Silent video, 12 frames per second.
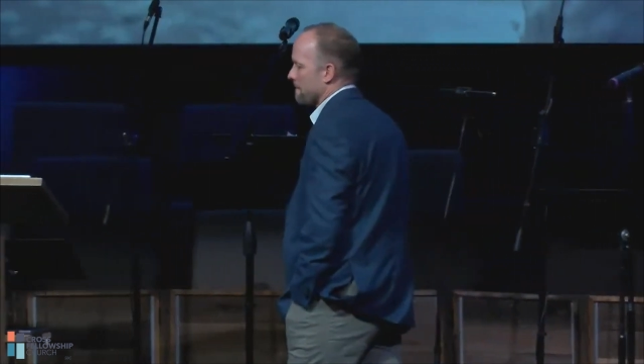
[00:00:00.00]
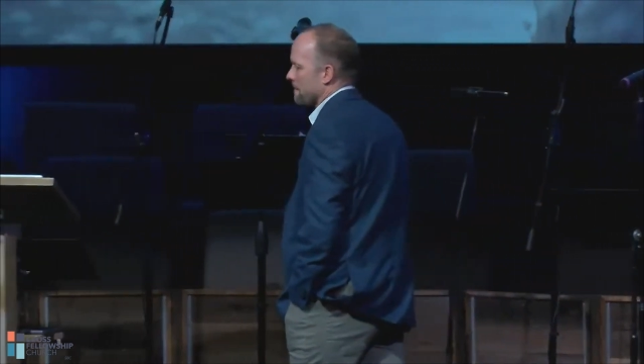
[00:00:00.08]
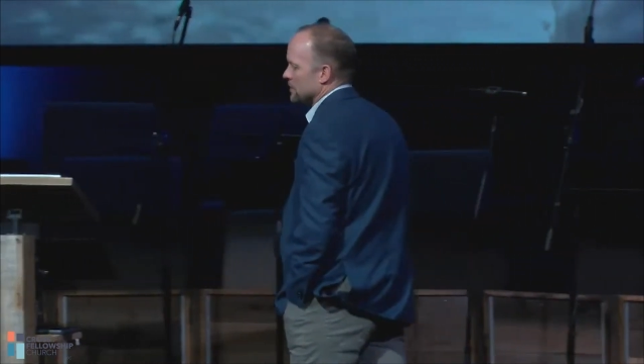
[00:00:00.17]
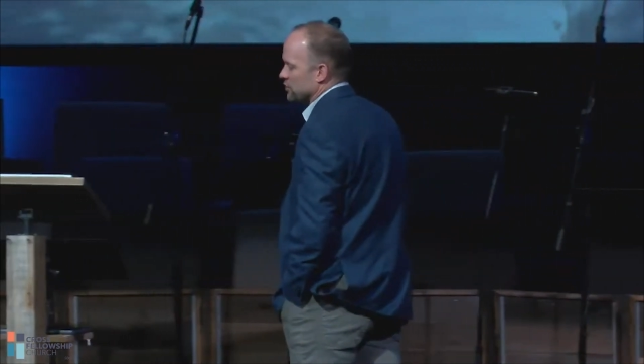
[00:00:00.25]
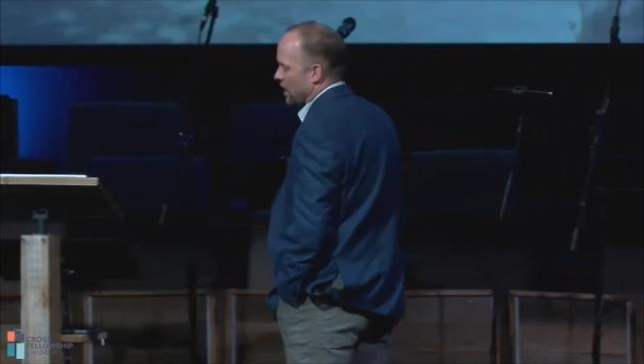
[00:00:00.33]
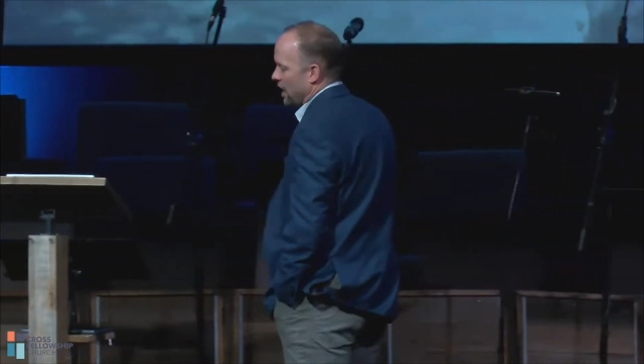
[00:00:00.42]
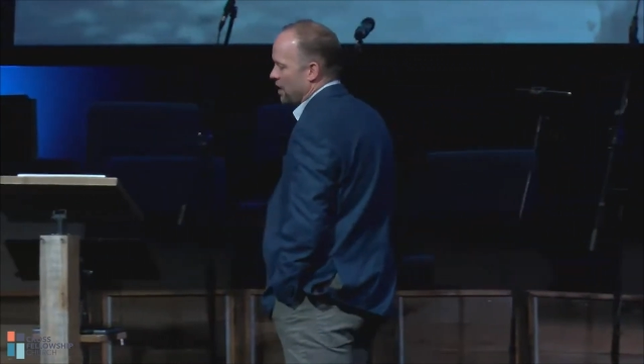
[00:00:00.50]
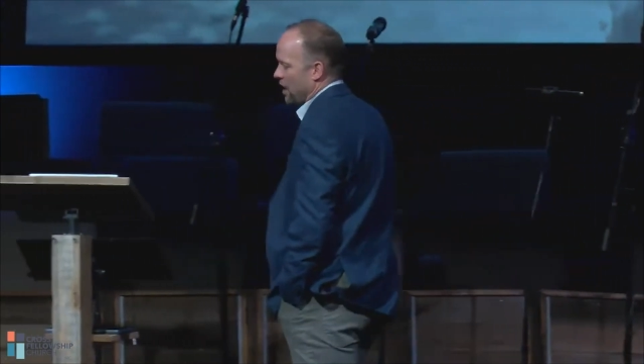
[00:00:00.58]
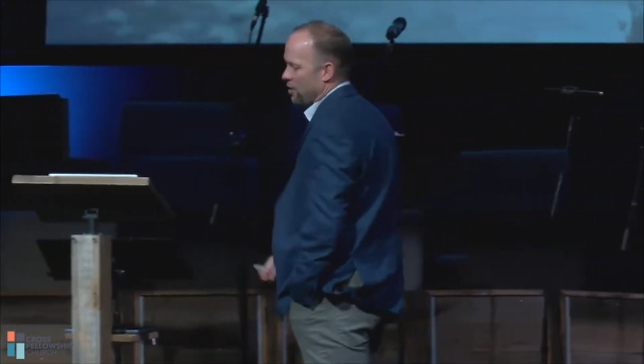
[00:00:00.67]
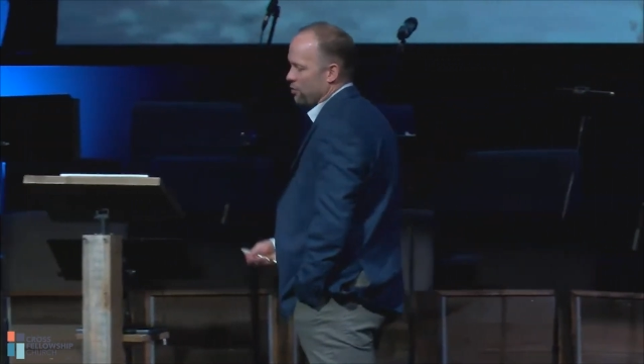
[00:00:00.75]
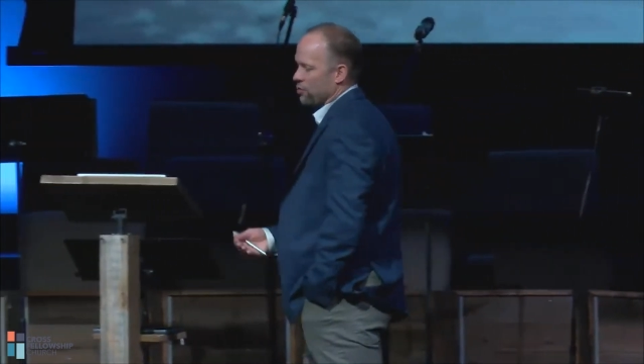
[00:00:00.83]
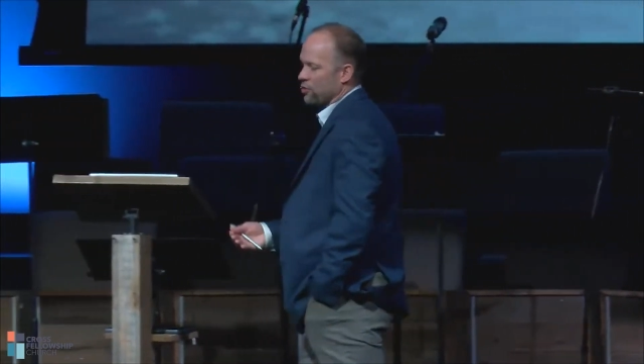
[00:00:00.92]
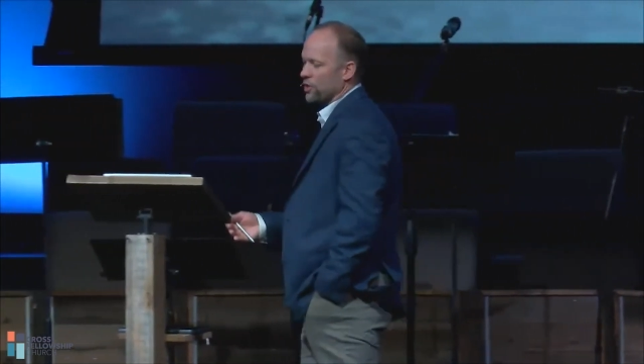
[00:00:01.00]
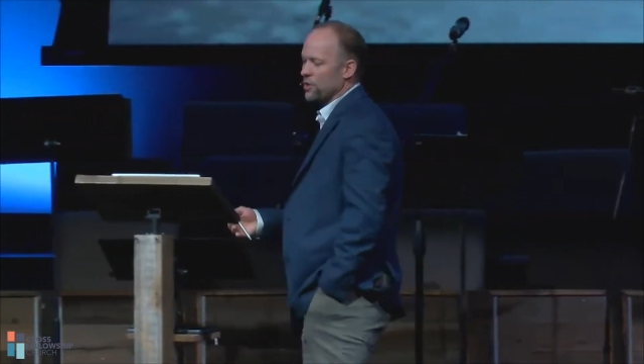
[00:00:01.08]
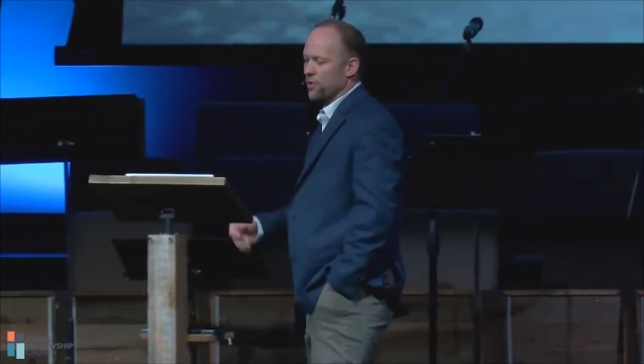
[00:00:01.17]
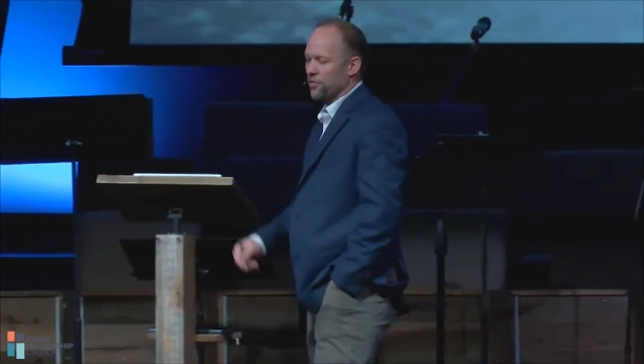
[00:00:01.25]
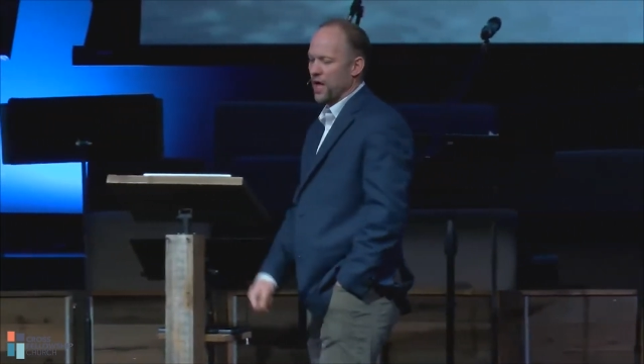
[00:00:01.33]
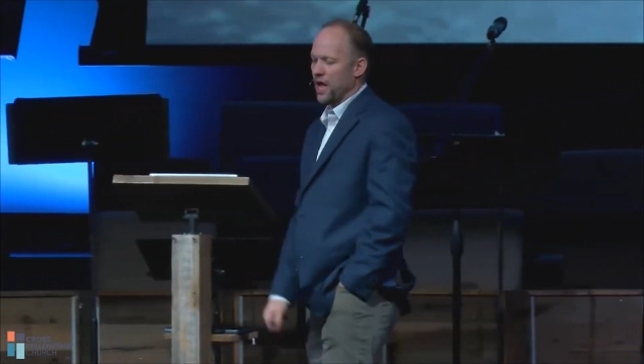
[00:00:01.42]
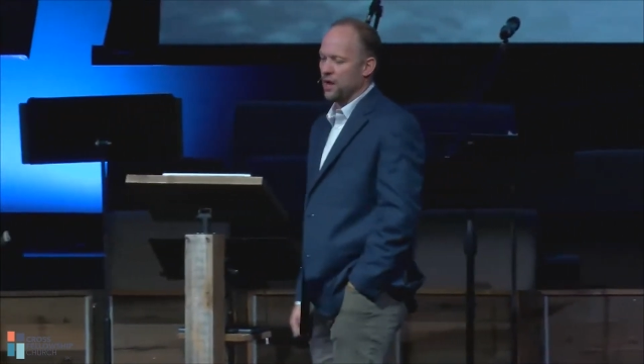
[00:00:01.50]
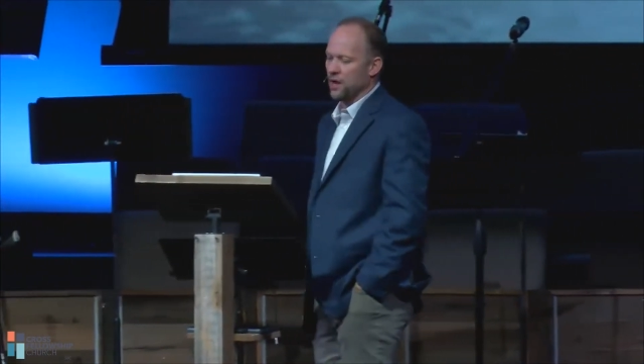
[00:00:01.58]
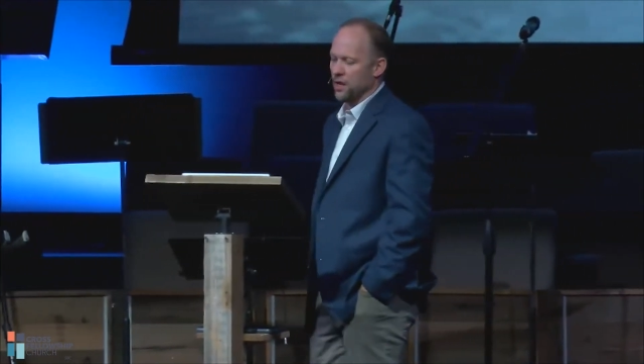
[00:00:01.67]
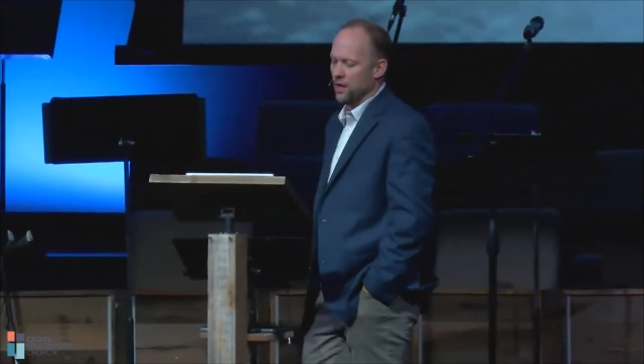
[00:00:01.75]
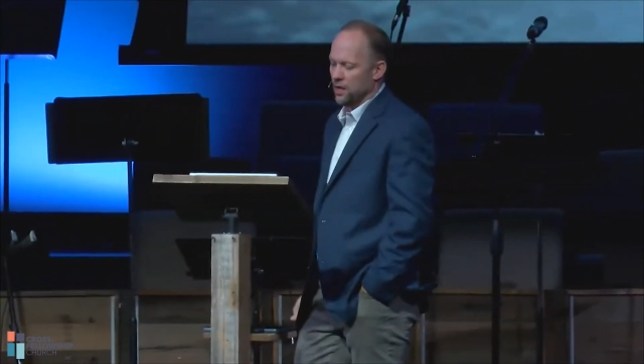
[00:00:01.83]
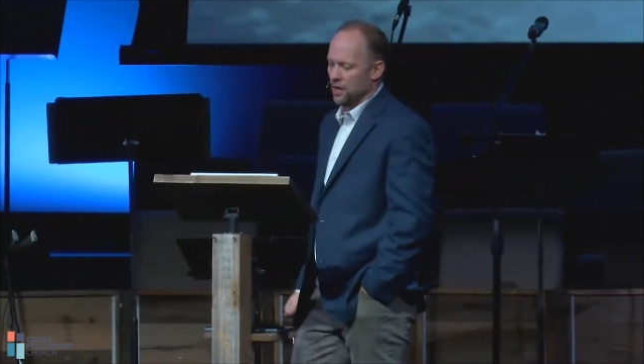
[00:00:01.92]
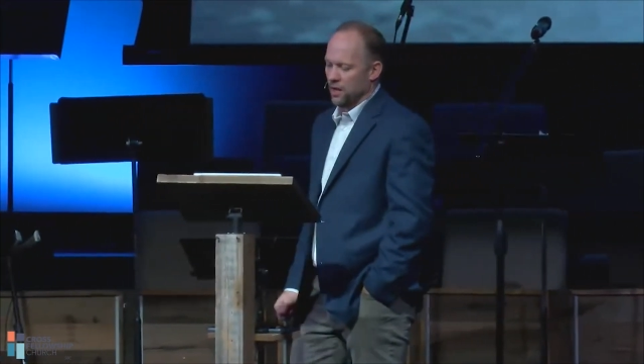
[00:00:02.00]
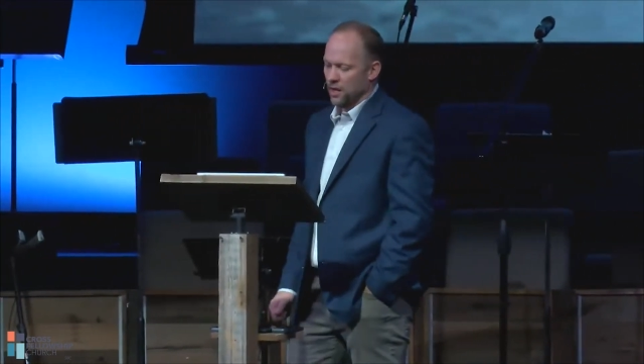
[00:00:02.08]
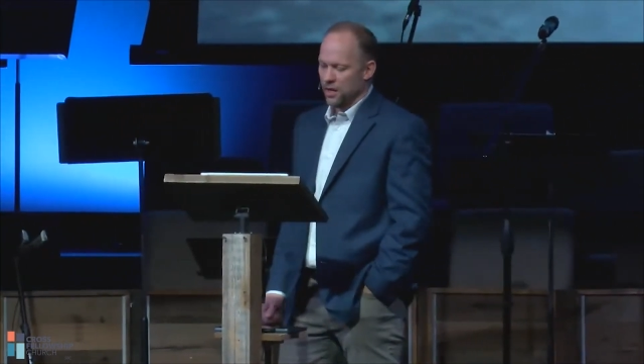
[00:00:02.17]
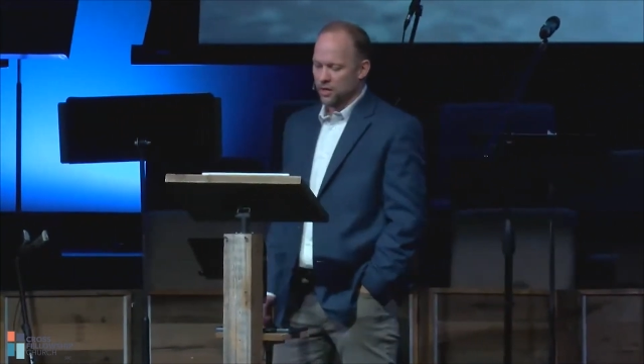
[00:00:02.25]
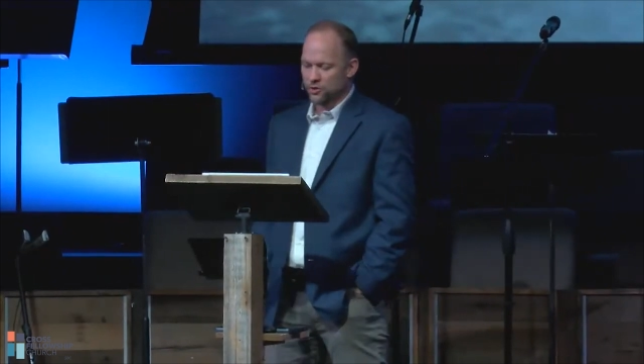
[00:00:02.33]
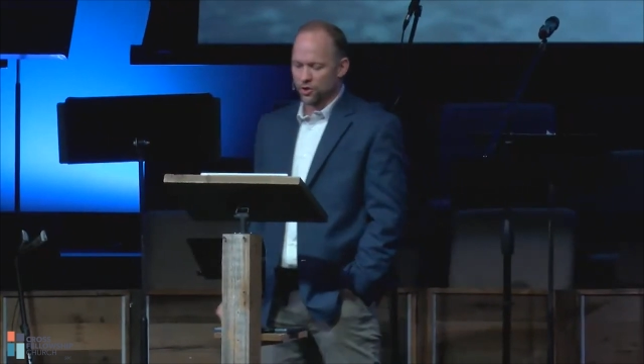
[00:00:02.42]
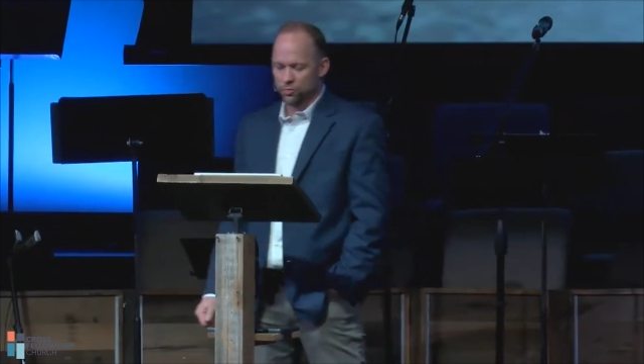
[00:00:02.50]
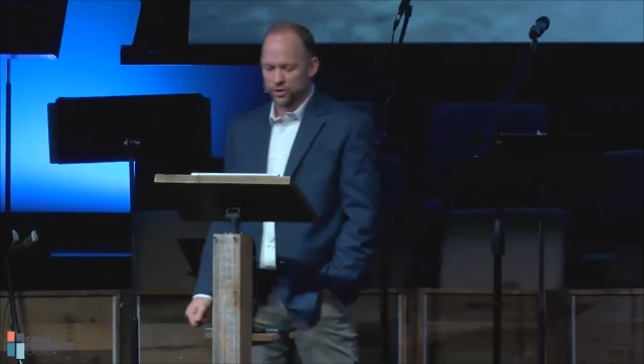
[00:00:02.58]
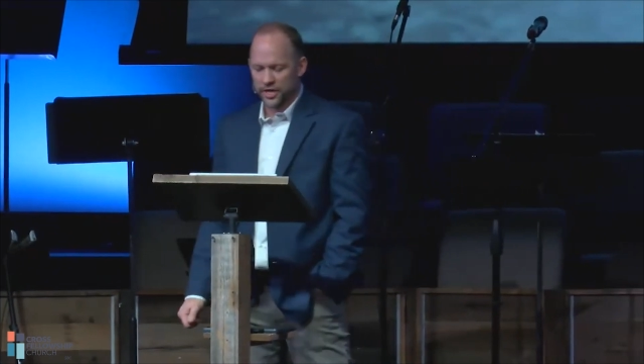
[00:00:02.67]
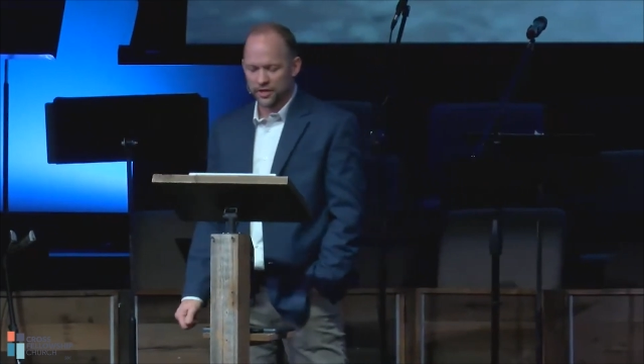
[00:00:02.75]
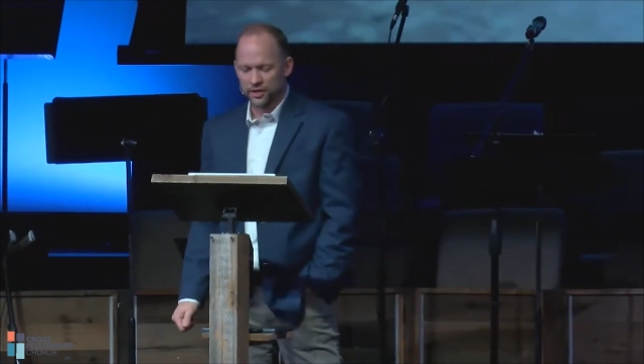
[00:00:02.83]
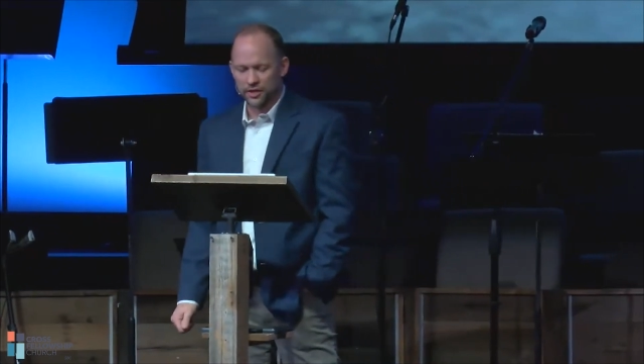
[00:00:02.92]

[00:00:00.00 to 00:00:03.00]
So I don't agree with that interpretation.